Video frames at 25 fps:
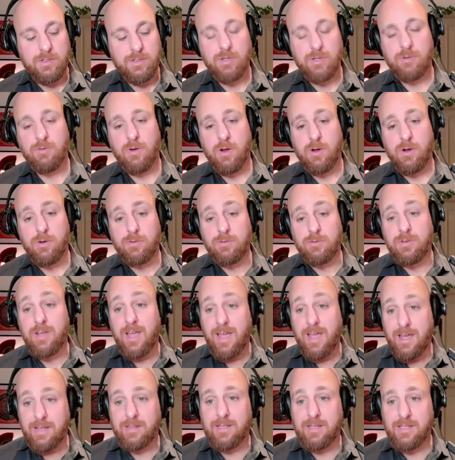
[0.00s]
grown,
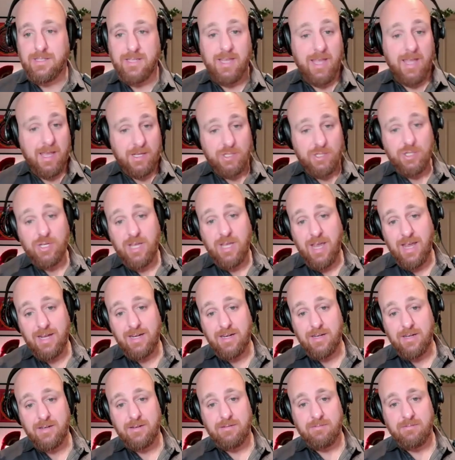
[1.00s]
let's say
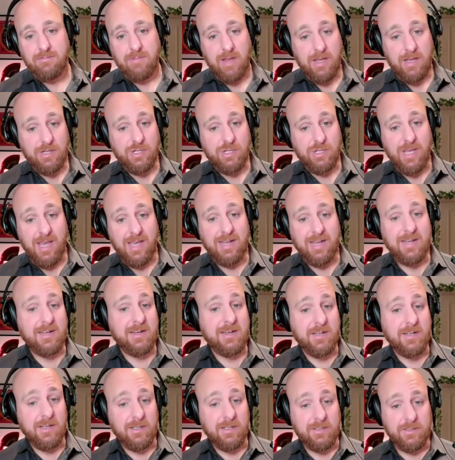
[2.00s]
educated
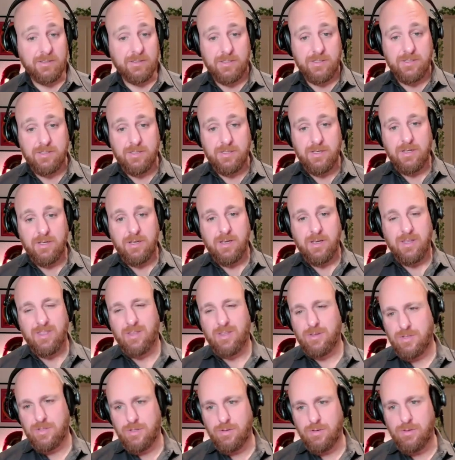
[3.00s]
adults,
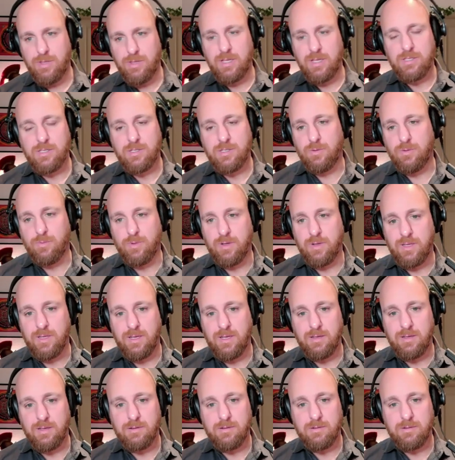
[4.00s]
those two things don't
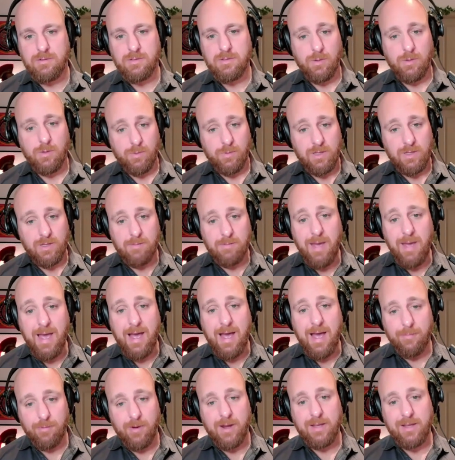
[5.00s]
really
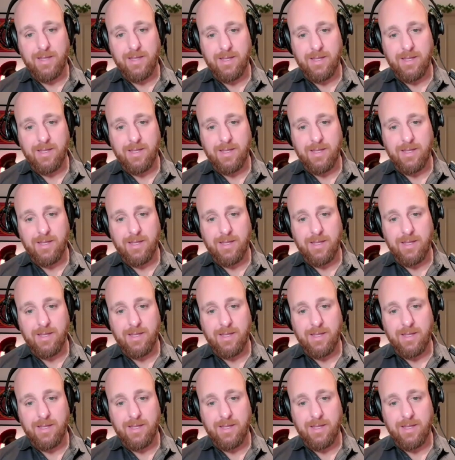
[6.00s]
map, right?